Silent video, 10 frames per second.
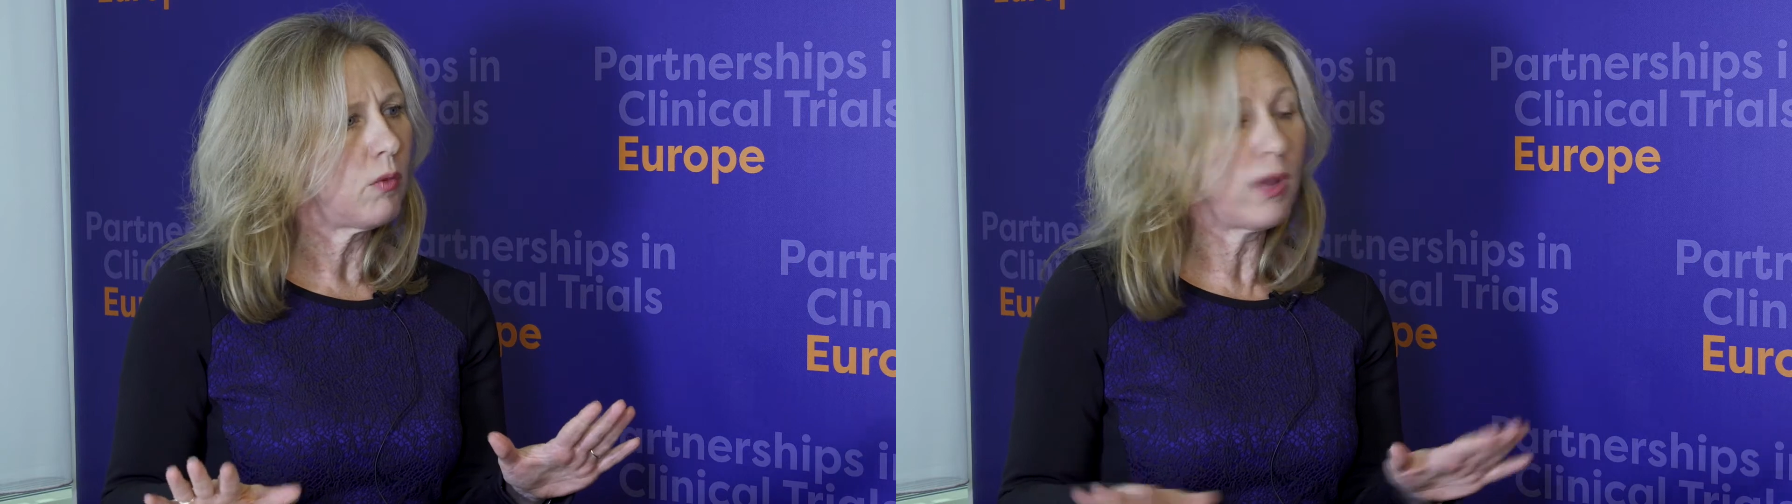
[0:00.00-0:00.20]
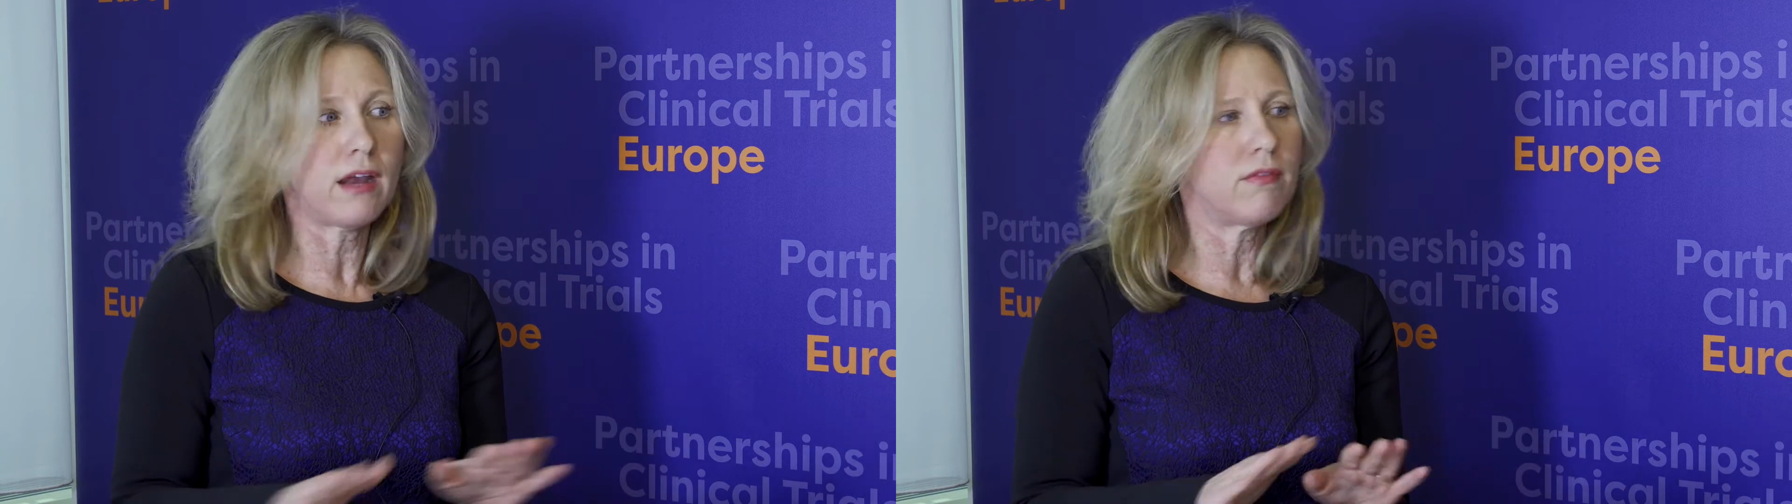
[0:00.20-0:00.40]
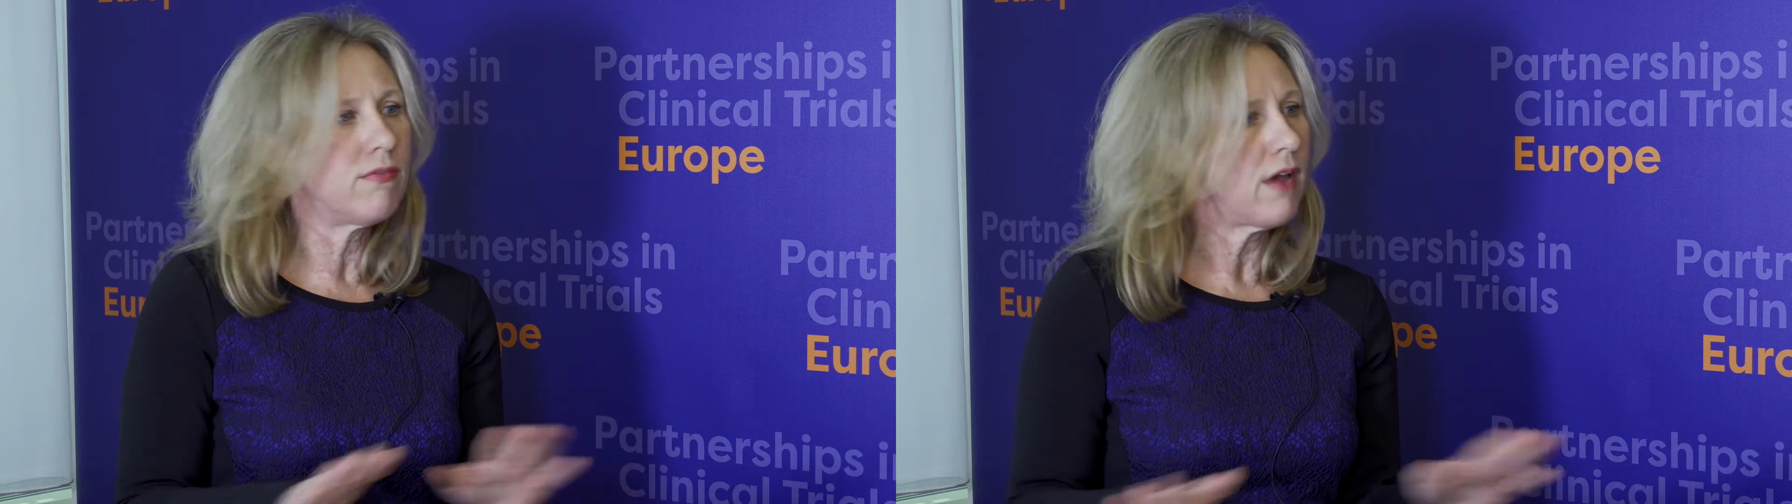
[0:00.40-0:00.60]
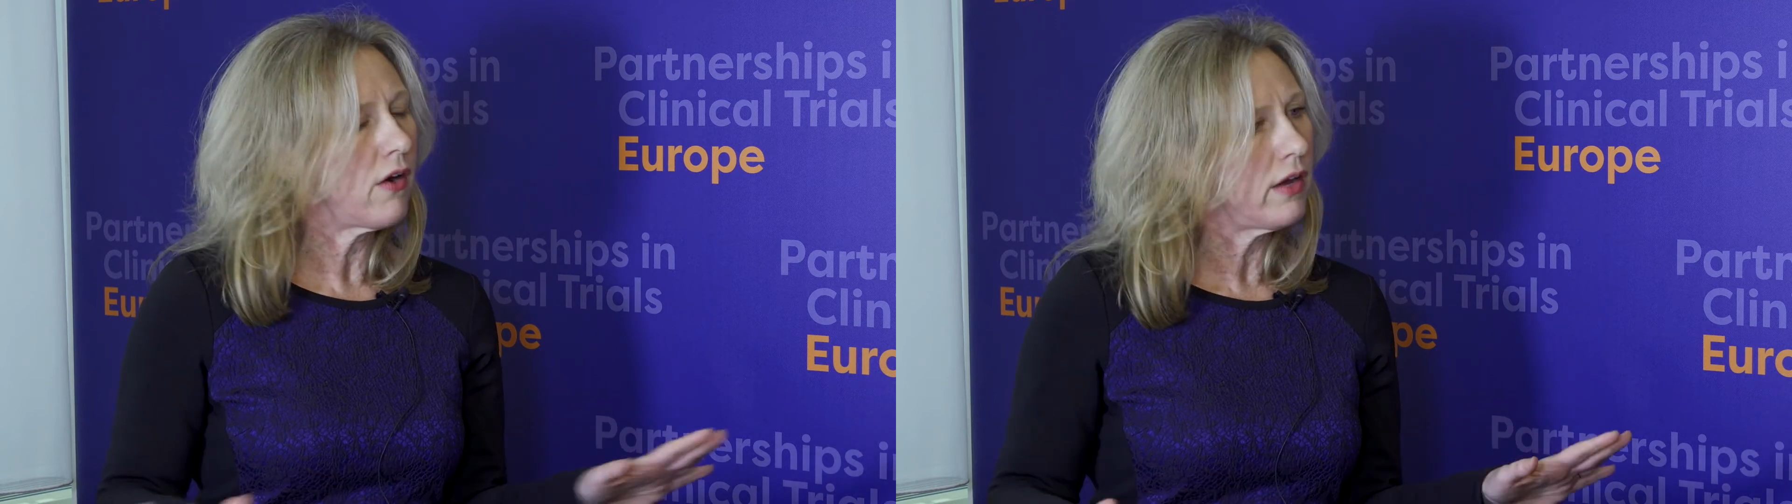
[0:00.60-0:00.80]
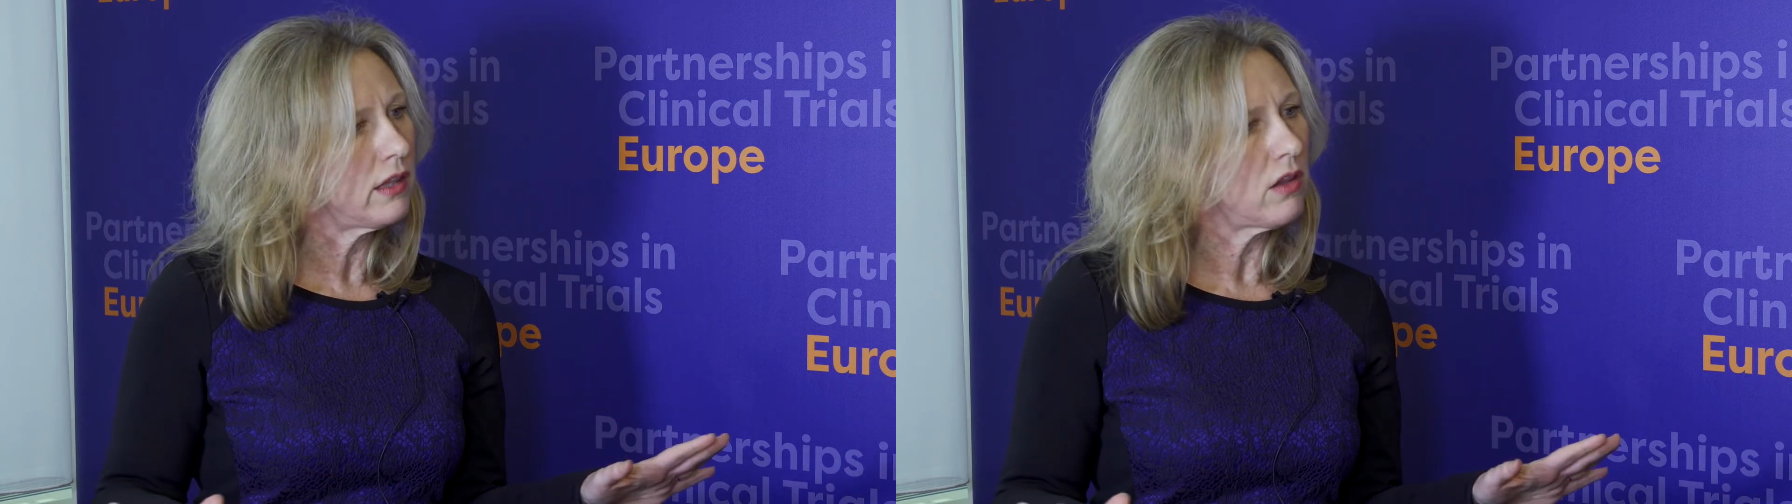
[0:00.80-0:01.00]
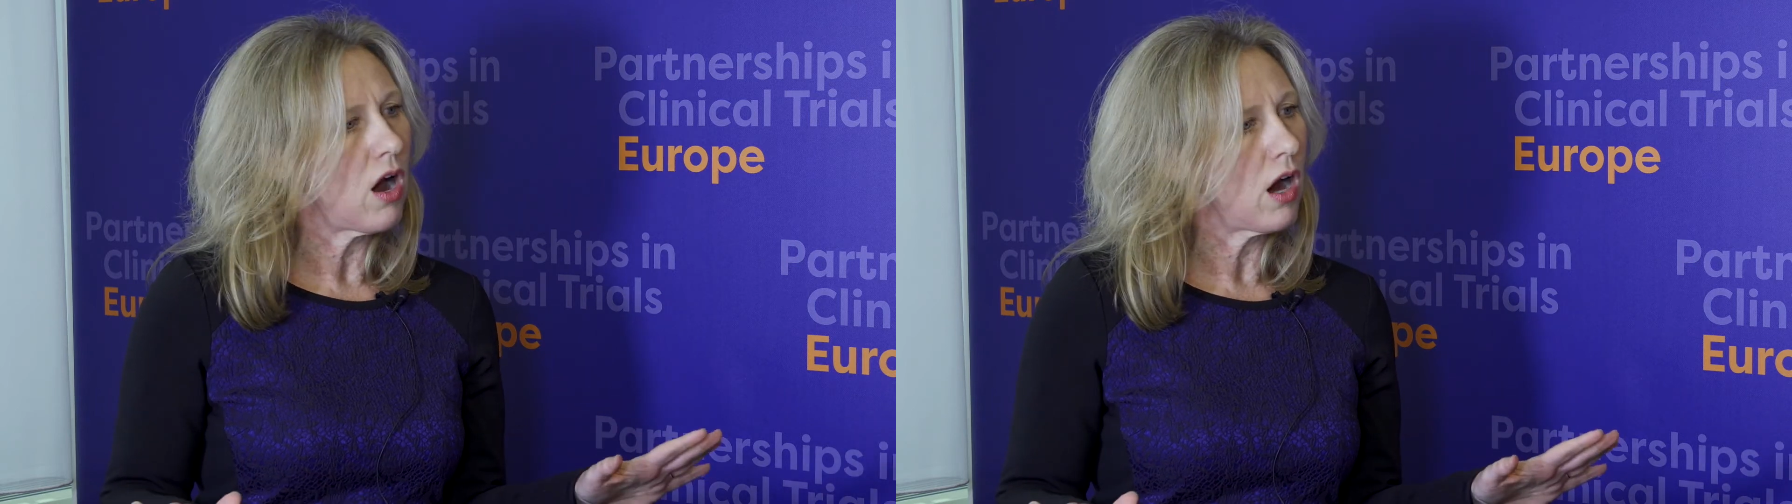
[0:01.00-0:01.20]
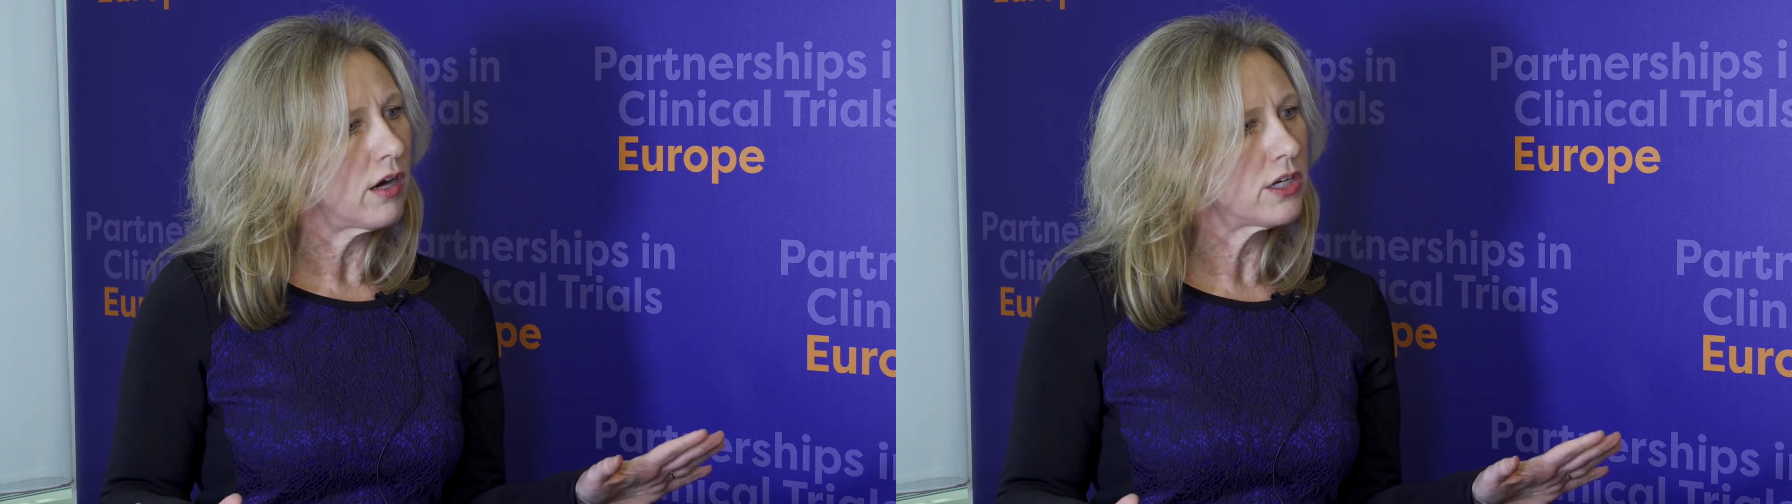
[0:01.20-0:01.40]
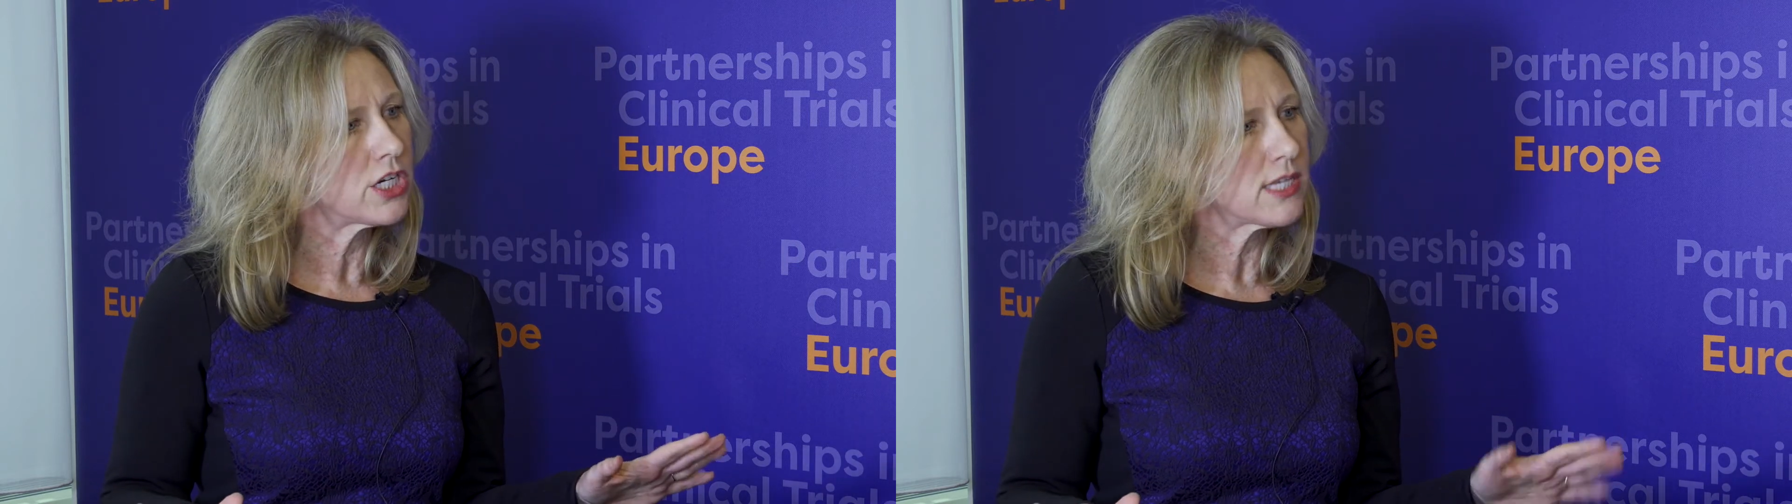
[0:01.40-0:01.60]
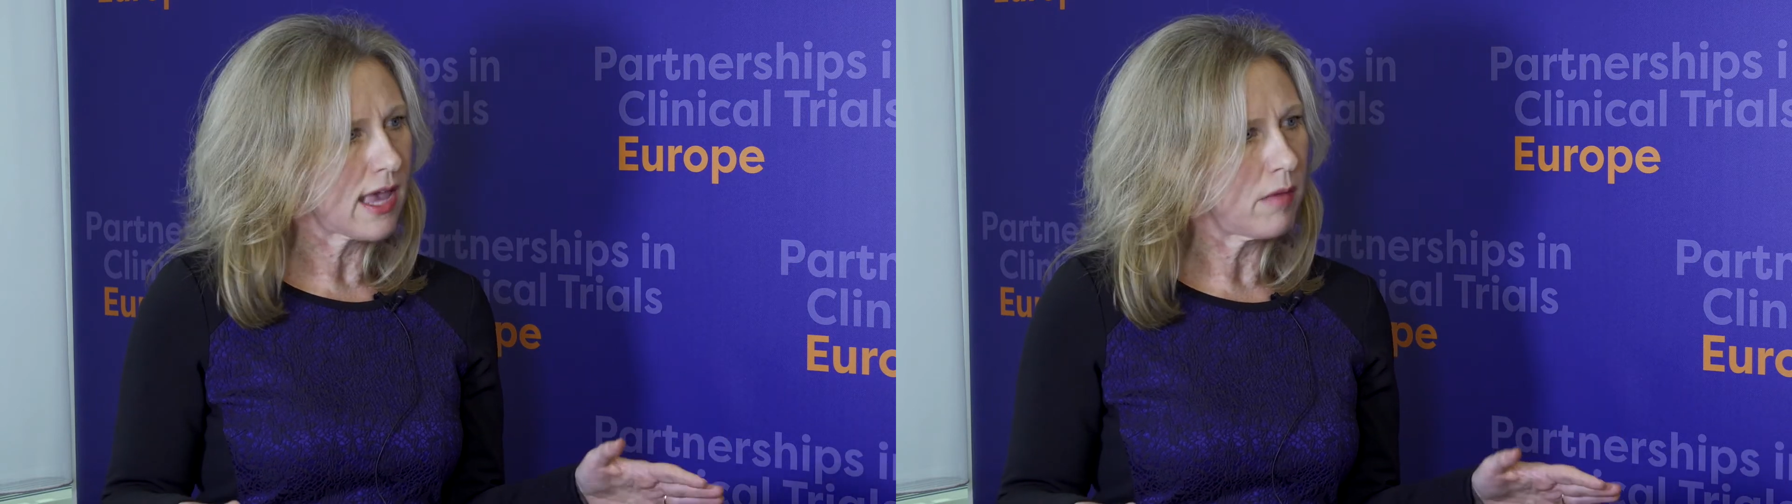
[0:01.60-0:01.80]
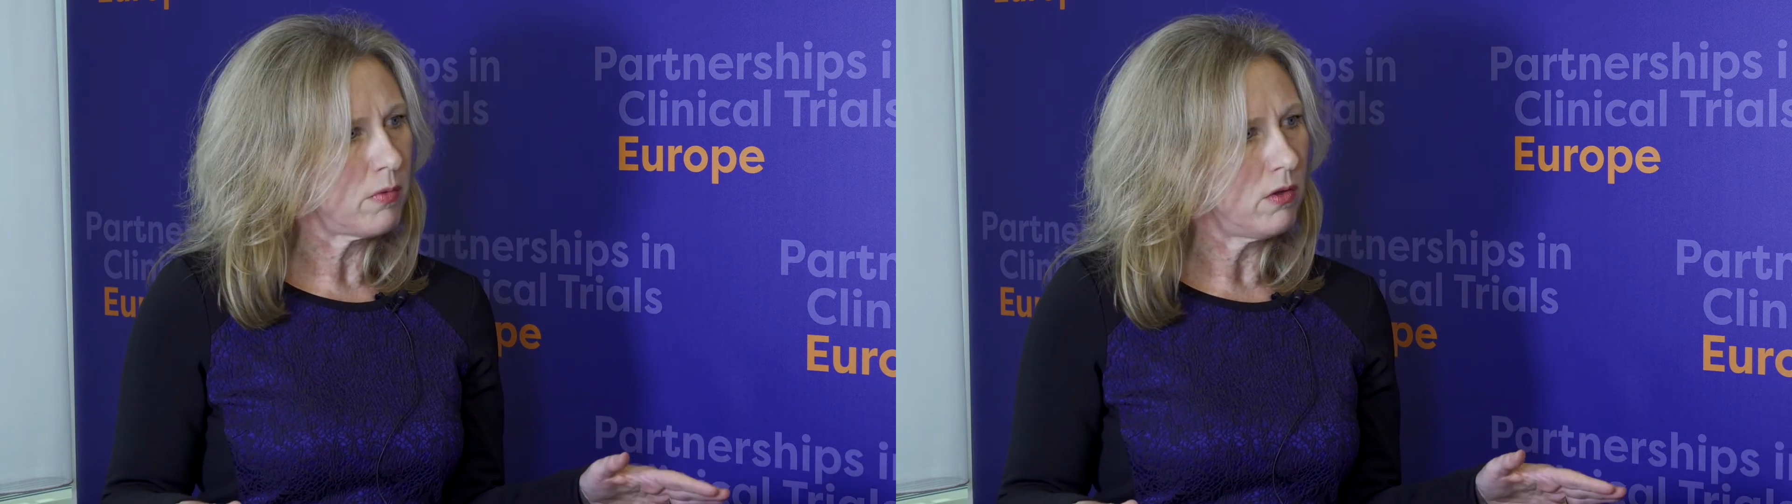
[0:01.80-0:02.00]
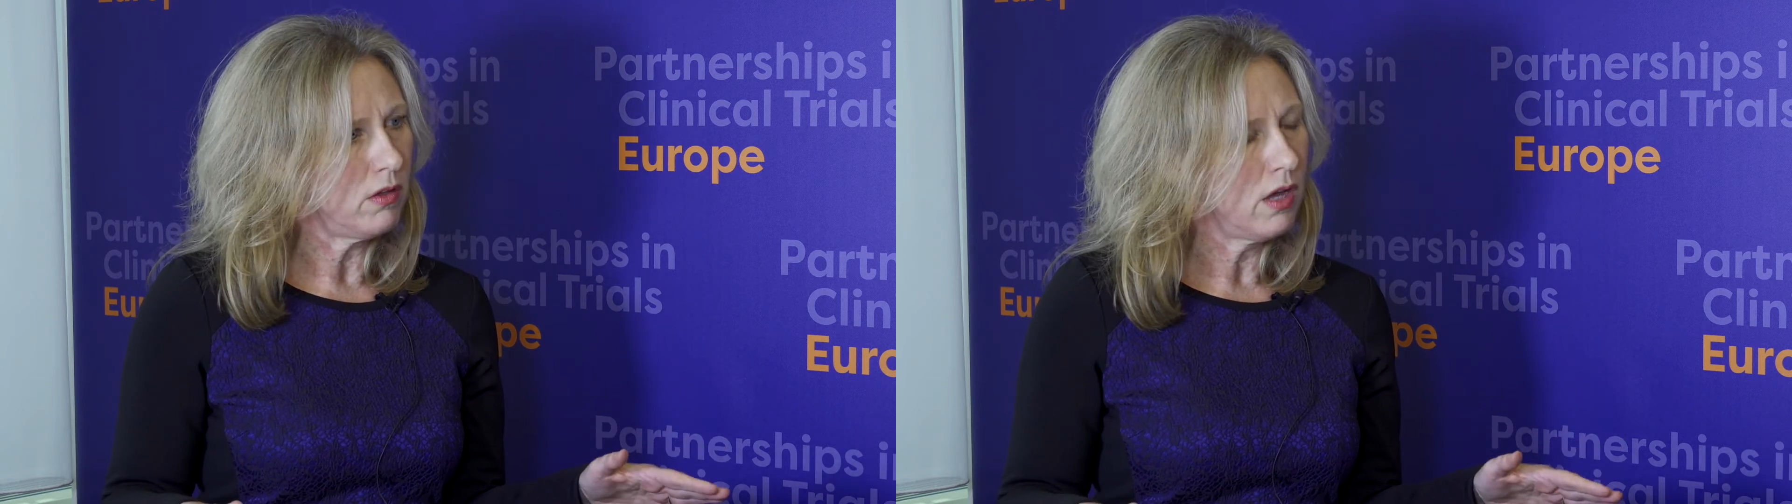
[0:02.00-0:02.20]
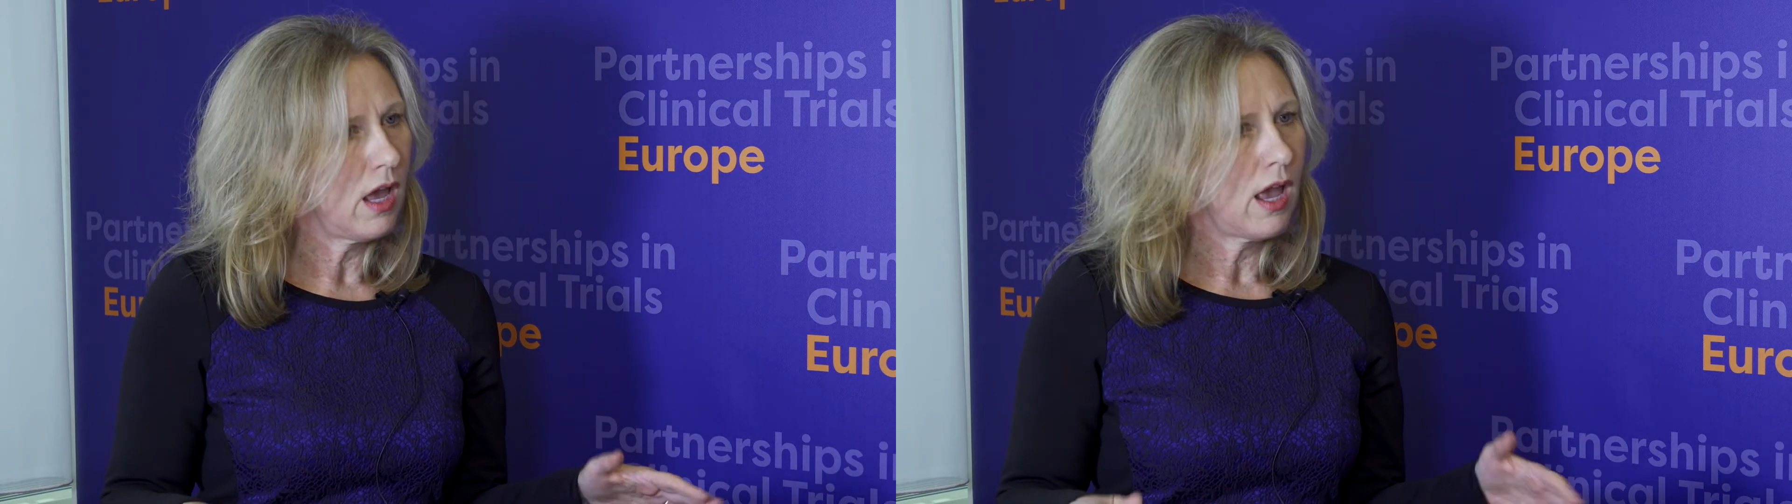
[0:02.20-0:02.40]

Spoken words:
We had a very large sample,